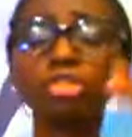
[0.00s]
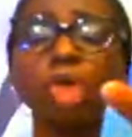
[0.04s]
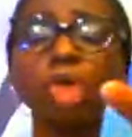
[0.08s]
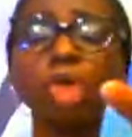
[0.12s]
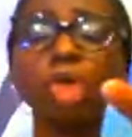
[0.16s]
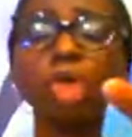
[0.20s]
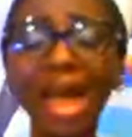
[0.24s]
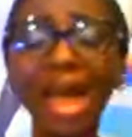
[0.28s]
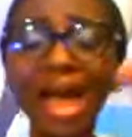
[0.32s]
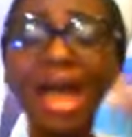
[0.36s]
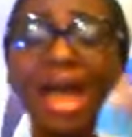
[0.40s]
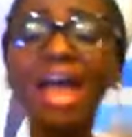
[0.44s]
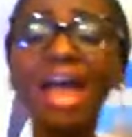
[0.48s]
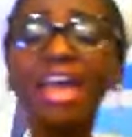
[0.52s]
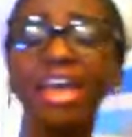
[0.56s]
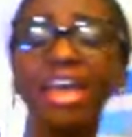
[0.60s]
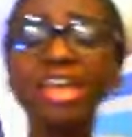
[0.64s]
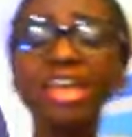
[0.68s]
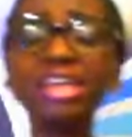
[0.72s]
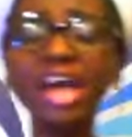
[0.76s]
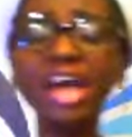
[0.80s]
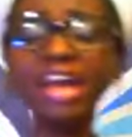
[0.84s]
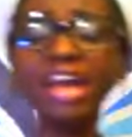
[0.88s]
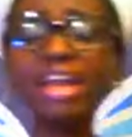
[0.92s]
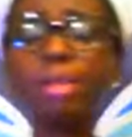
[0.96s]
online.
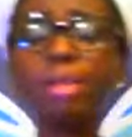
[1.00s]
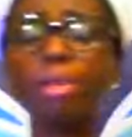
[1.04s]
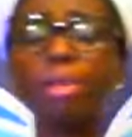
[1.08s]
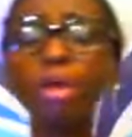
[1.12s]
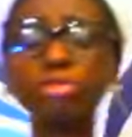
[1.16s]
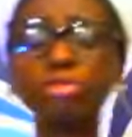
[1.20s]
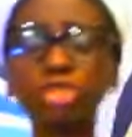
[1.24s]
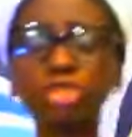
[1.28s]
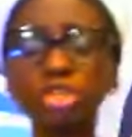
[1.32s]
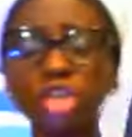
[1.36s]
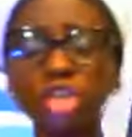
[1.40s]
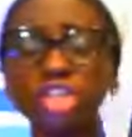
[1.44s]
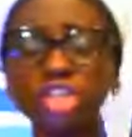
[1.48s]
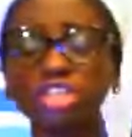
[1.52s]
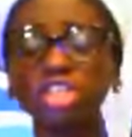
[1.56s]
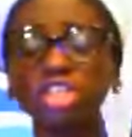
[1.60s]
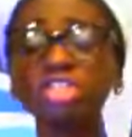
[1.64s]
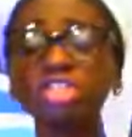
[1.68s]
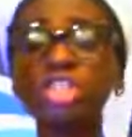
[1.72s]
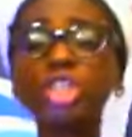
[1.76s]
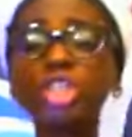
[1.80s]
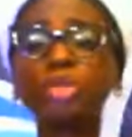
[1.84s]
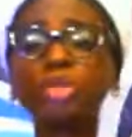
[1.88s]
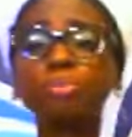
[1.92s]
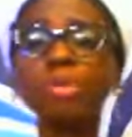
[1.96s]
In the name of Jesus, in
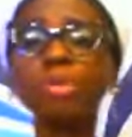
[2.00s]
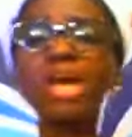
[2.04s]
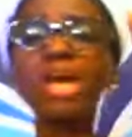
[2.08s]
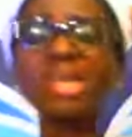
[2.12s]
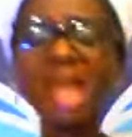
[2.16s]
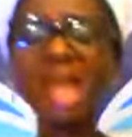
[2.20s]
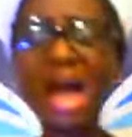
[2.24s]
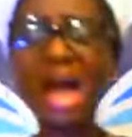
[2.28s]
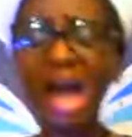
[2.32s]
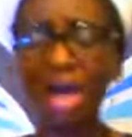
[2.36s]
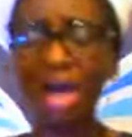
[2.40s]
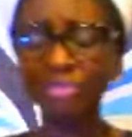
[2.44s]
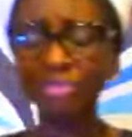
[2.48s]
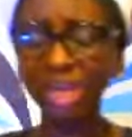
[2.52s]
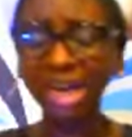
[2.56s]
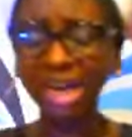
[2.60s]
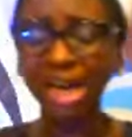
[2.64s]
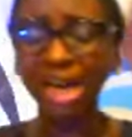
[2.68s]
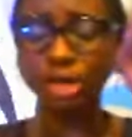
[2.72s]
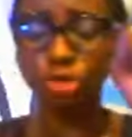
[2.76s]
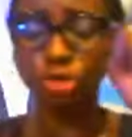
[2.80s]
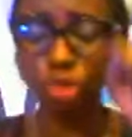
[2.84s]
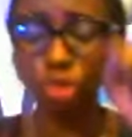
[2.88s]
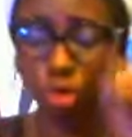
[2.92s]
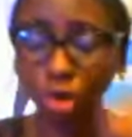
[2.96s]
this prayer,
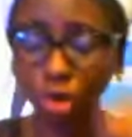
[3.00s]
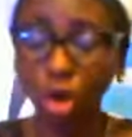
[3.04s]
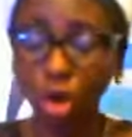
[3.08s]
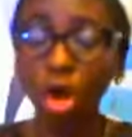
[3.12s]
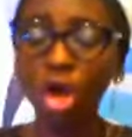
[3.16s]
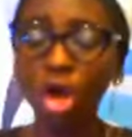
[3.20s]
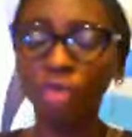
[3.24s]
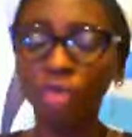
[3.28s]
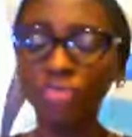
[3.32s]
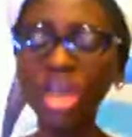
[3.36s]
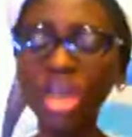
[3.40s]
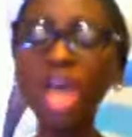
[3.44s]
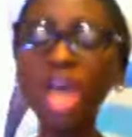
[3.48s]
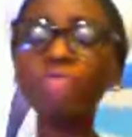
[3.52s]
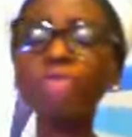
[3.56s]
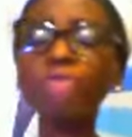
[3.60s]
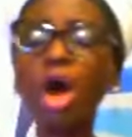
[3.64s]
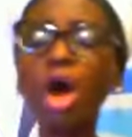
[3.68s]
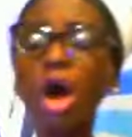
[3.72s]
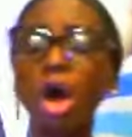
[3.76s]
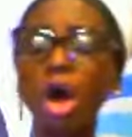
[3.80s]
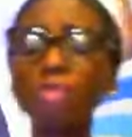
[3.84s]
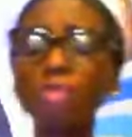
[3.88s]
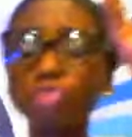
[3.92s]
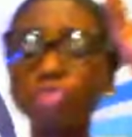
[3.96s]
avalanche, O Lord, favor of